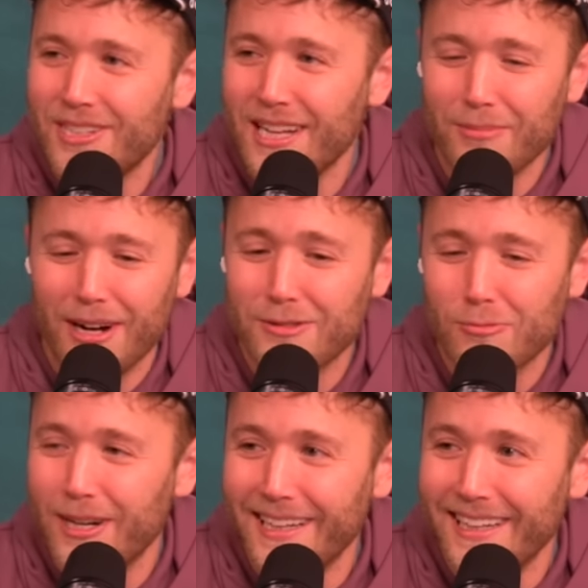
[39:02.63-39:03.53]
and Jaylen Brown's
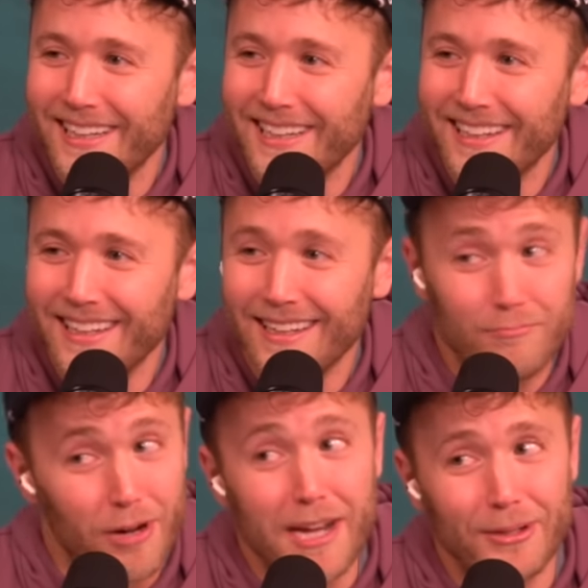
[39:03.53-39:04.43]
will
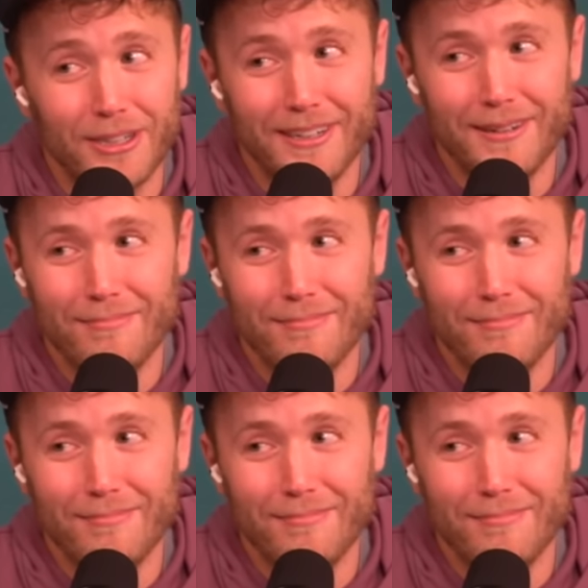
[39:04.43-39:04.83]
breakable